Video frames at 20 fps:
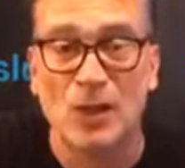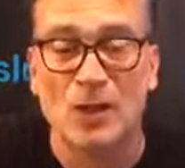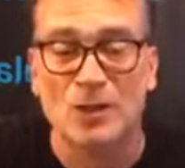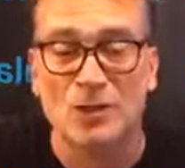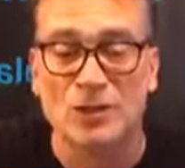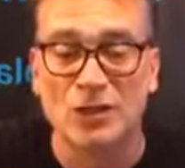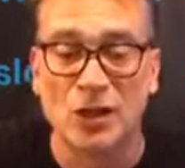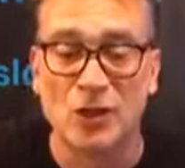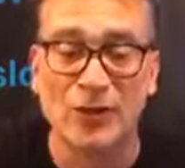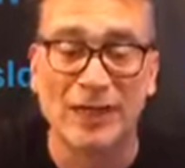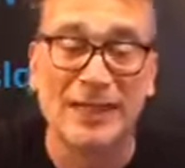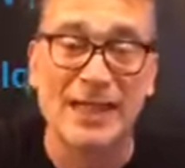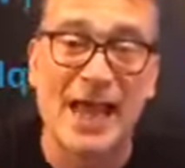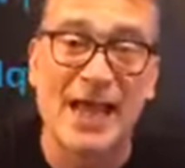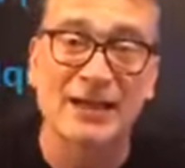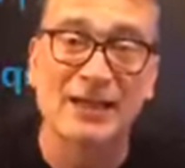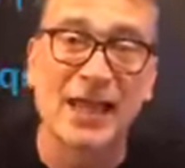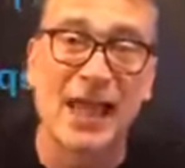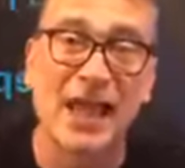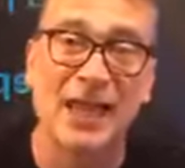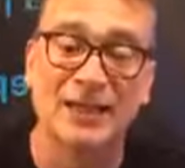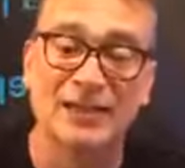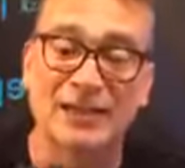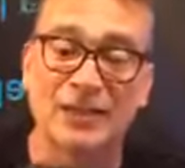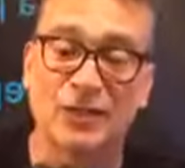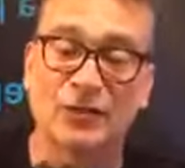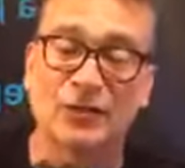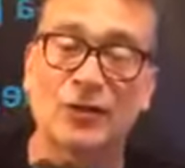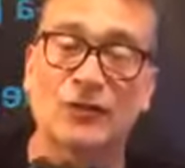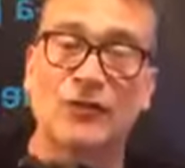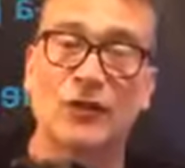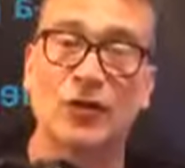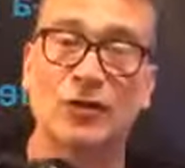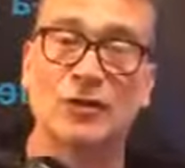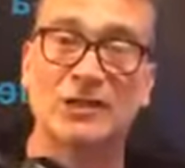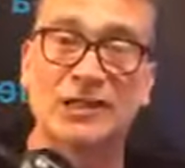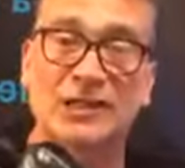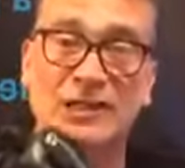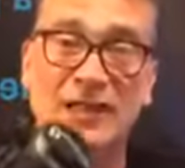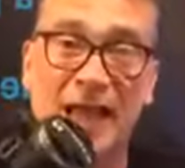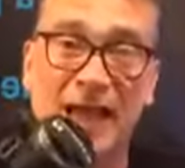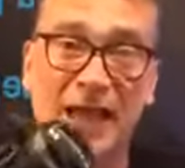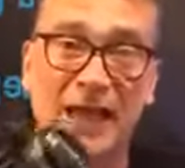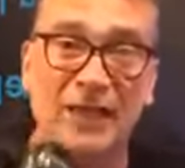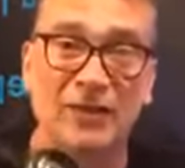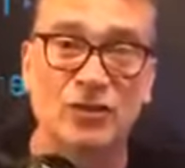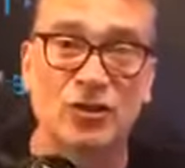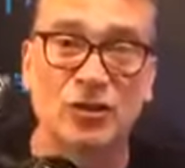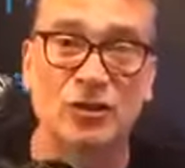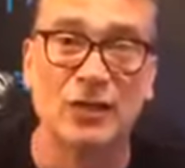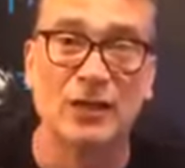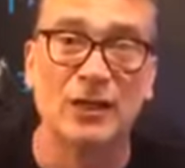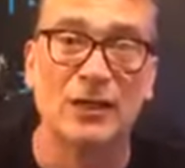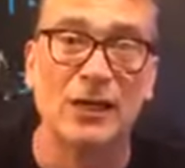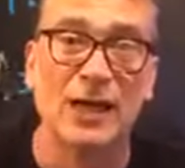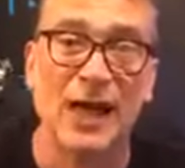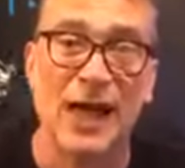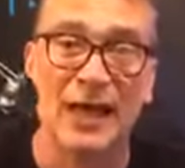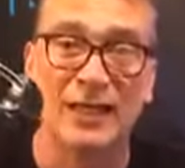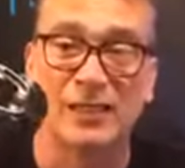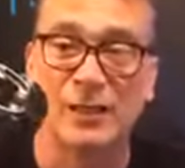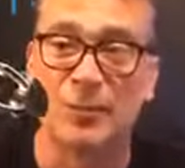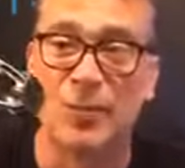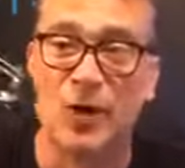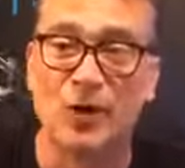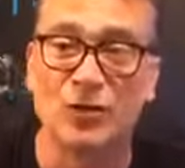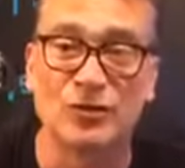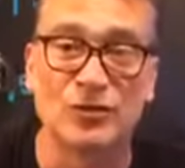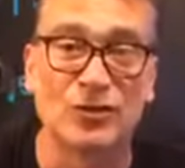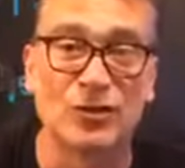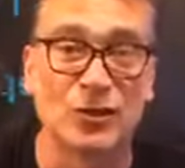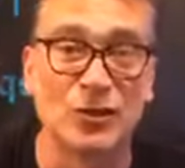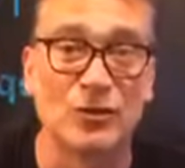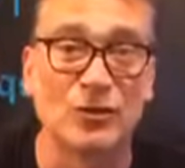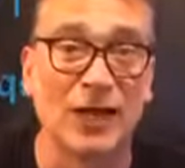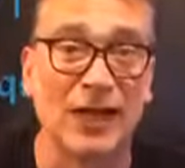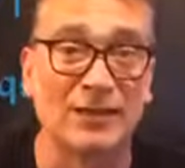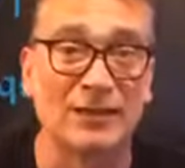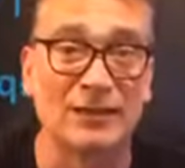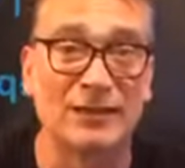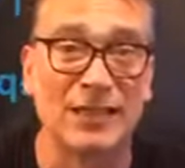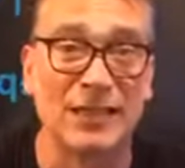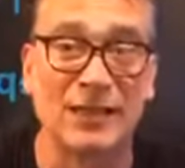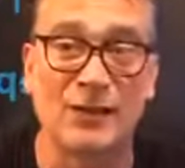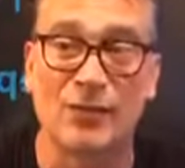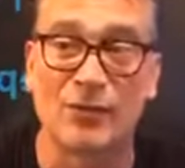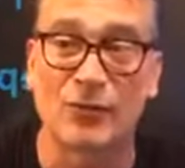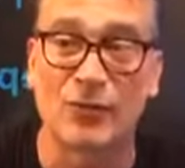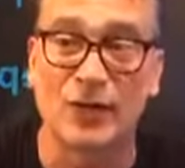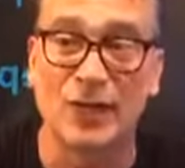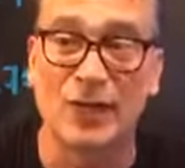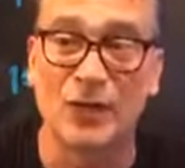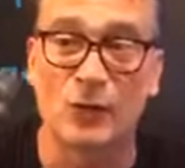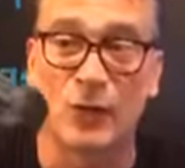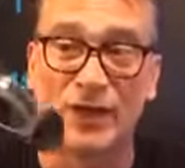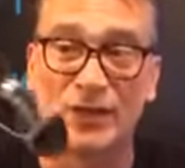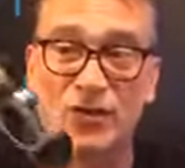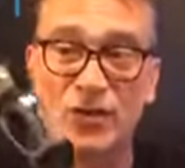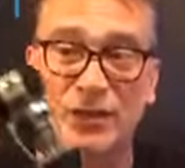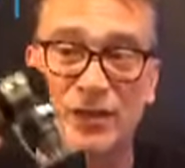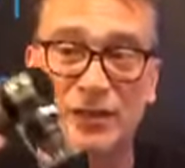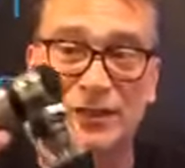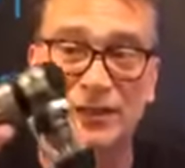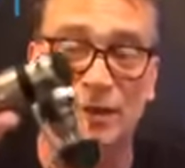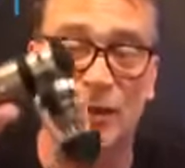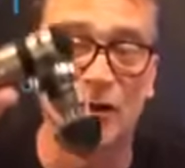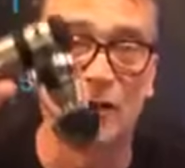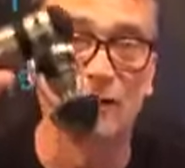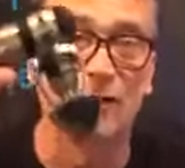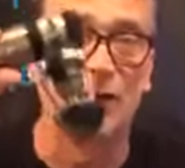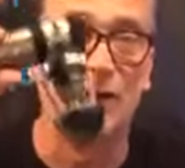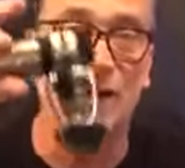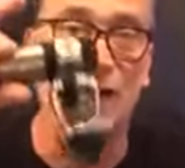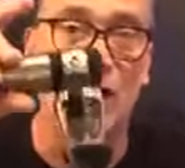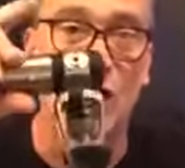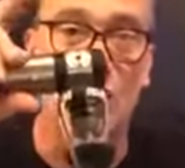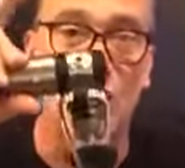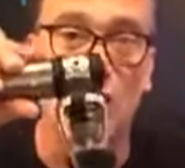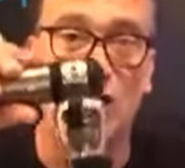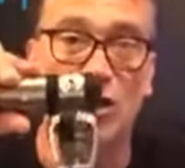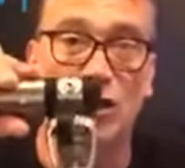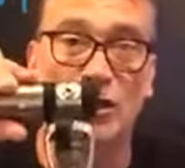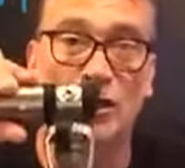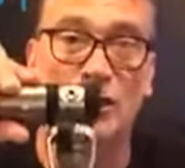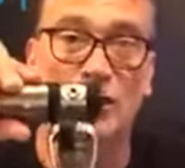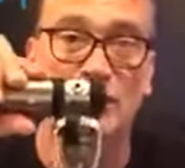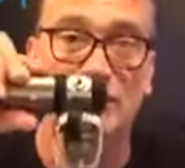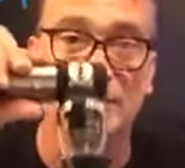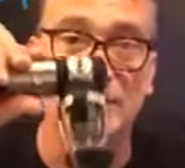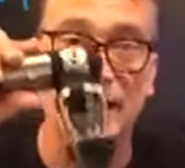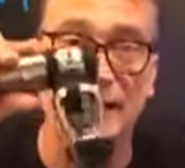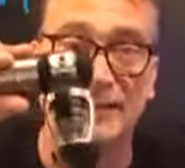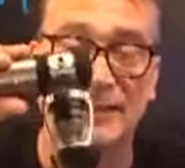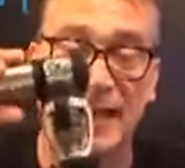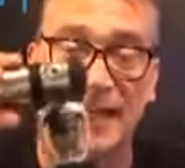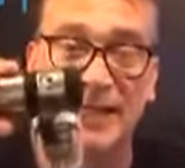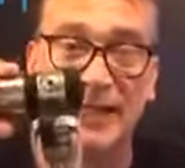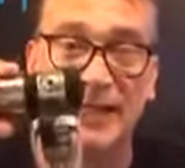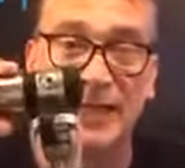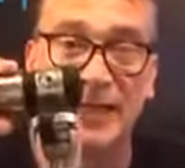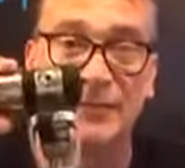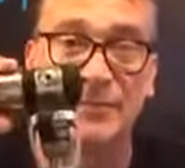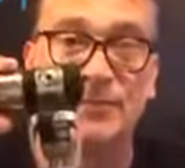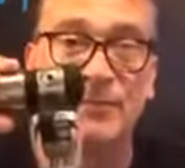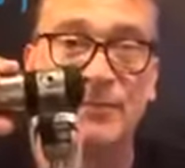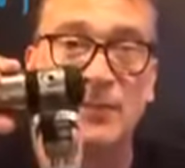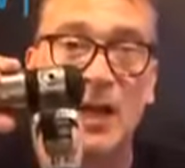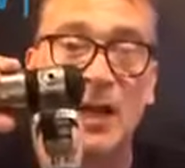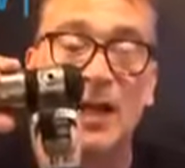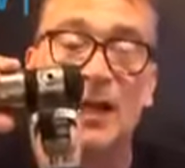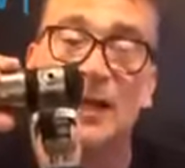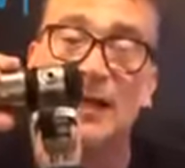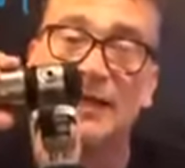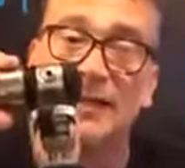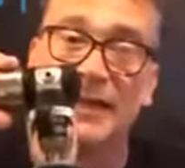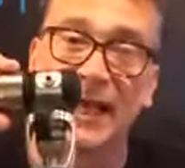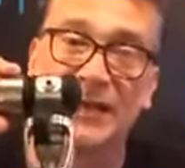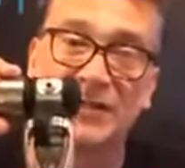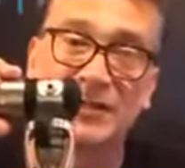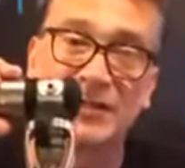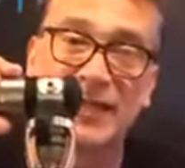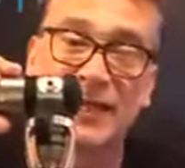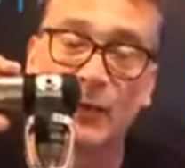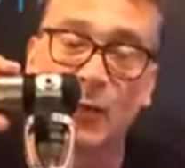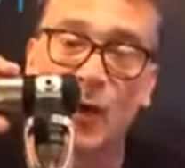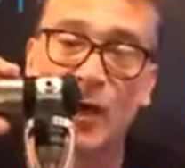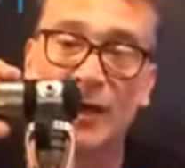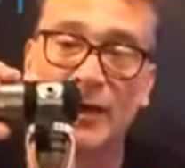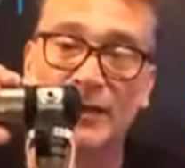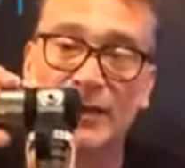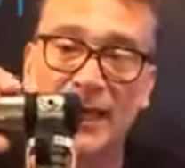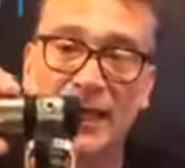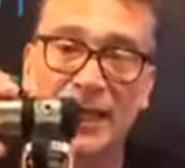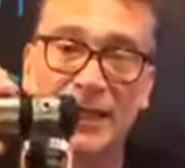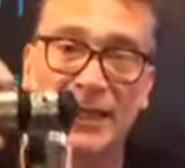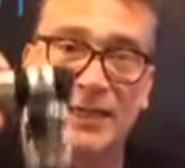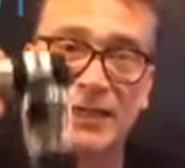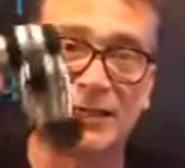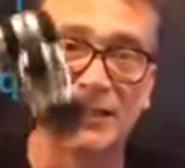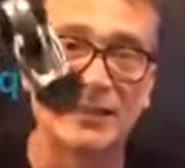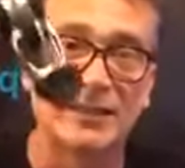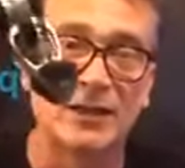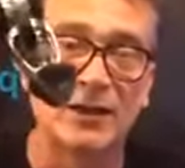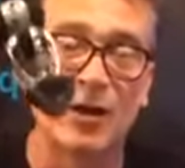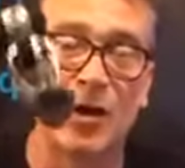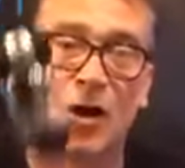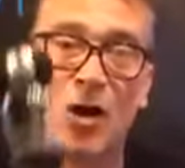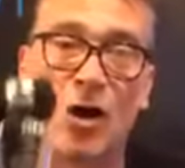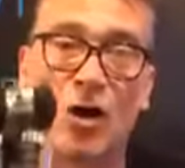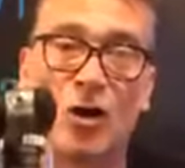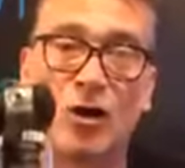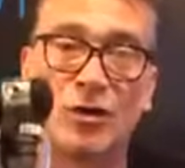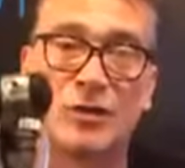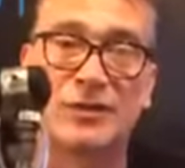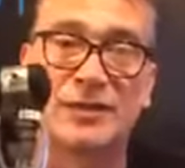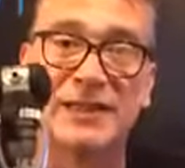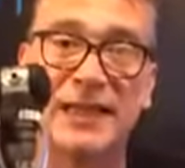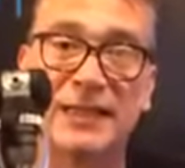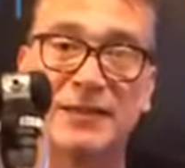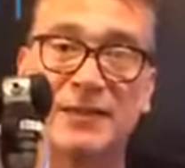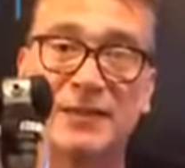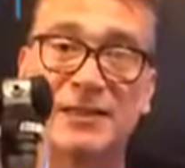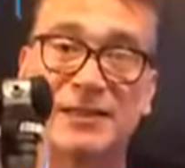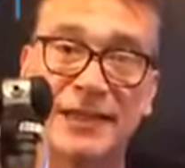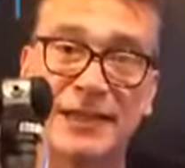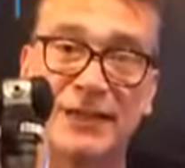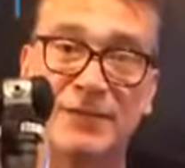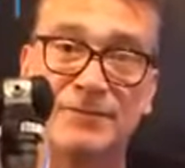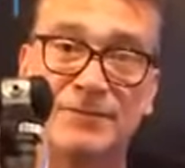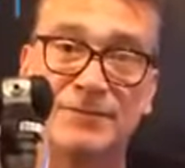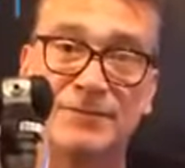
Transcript: So in that case, the first stage, as opposed to like the T3, which is all titanium, the ST1 is all stainless steel.